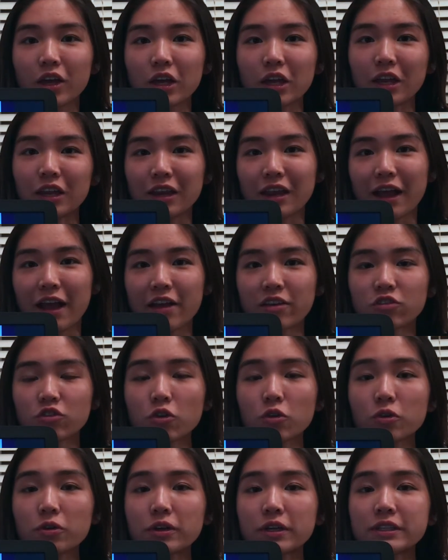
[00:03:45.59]
In
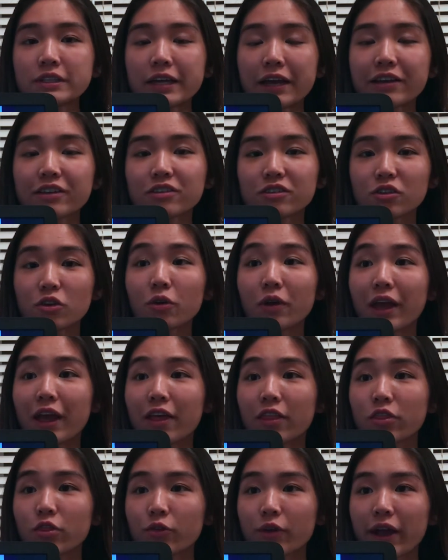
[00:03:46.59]
gastrointestinal
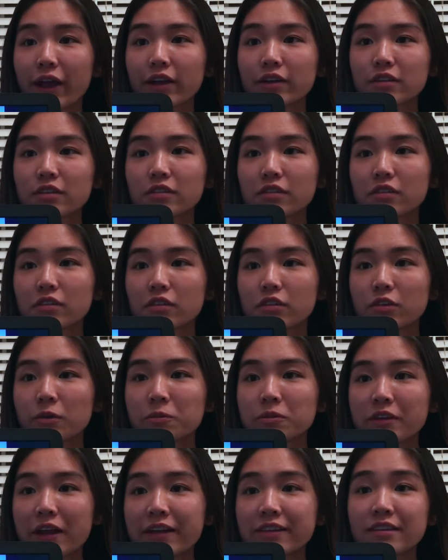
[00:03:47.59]
anthrax,
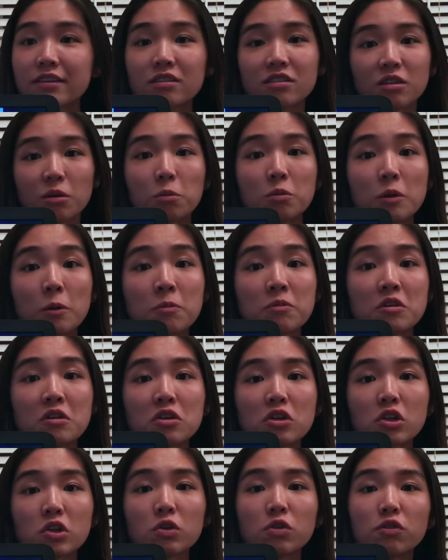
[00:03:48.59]
some signs and symptoms
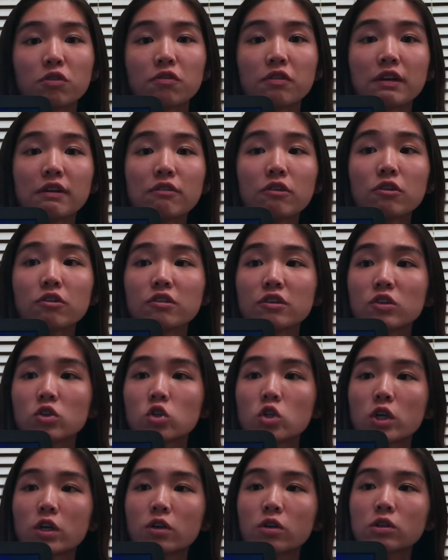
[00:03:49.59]
include fevers and
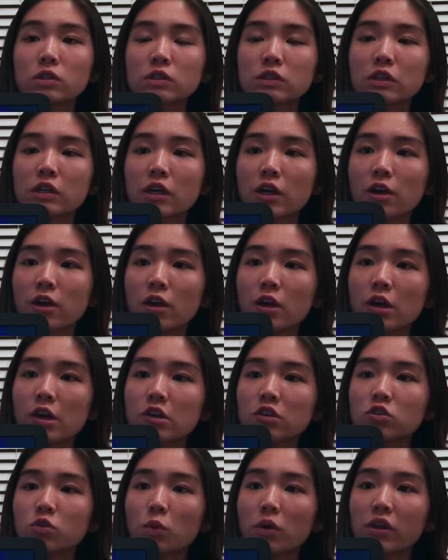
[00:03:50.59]
chills,
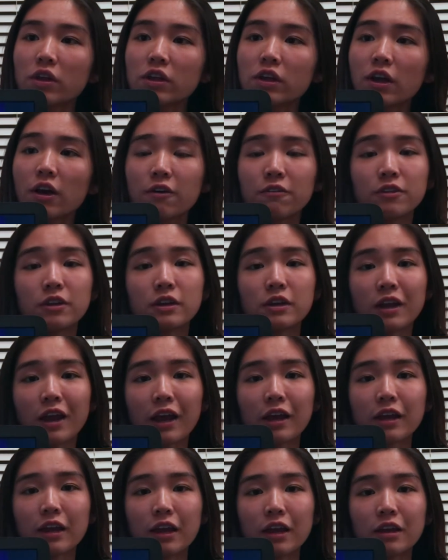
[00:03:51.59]
swelling of the
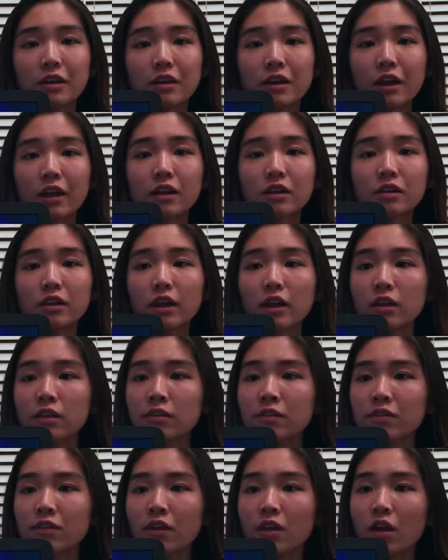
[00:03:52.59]
neck and neck
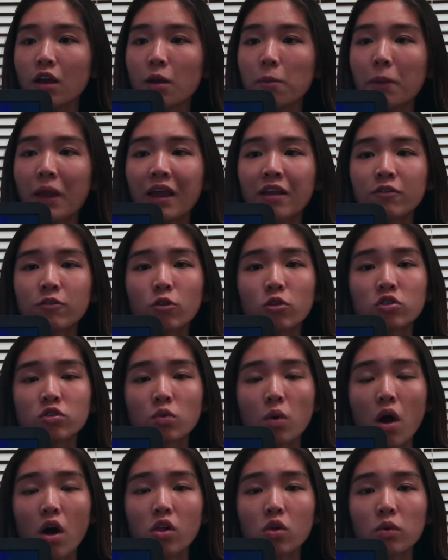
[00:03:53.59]
glands, painful
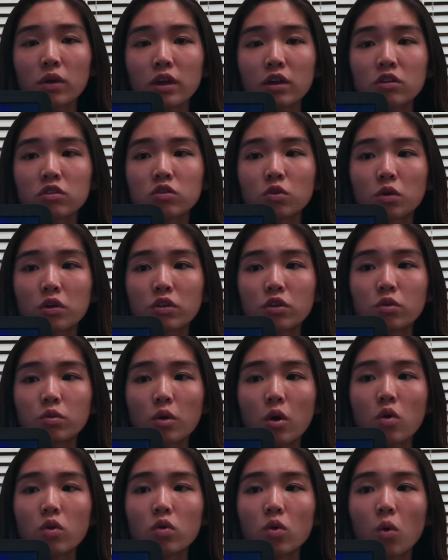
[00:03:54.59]
swallowing, sore
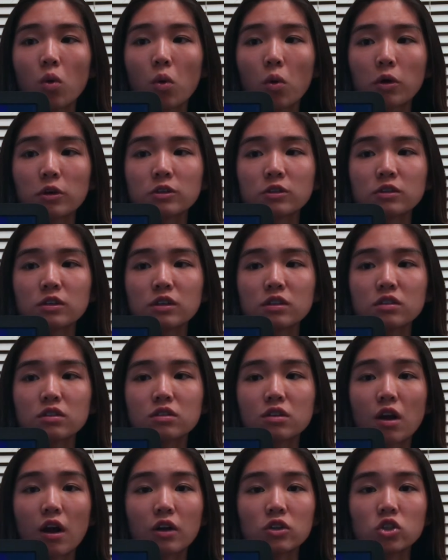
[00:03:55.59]
throat, hoarseness,
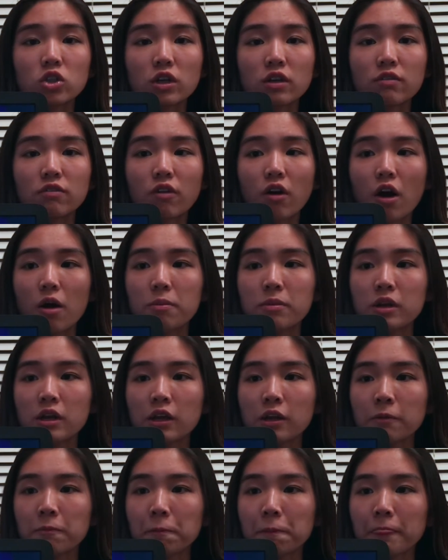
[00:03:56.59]
nausea and
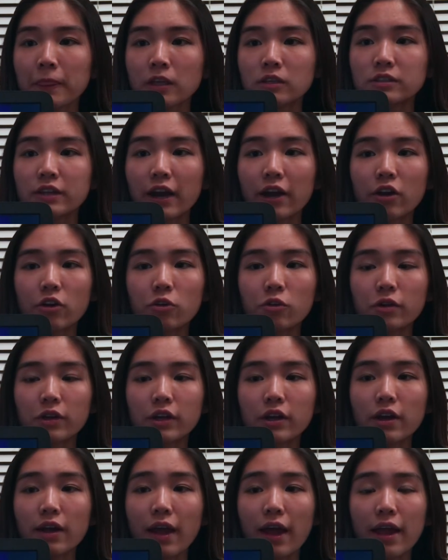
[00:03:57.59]
vomiting,
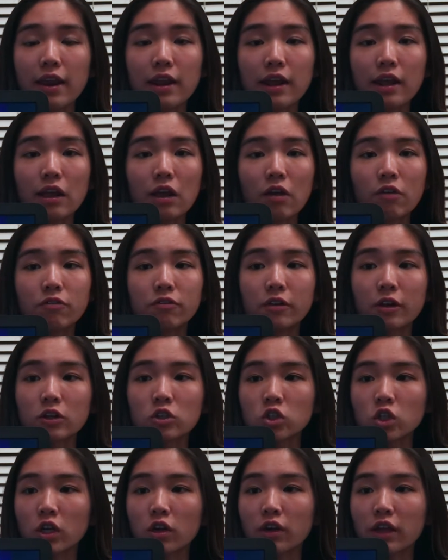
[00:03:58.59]
diarrhea, headache,
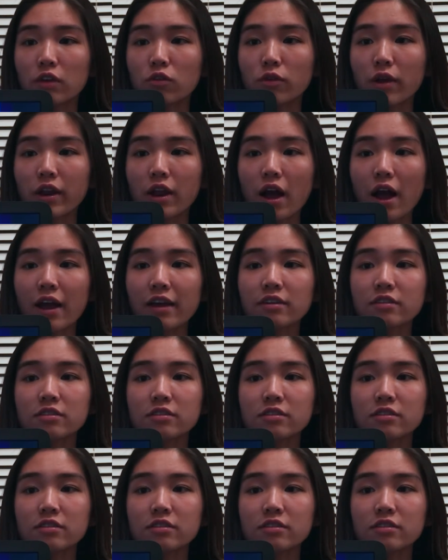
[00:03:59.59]
flushing and red eye,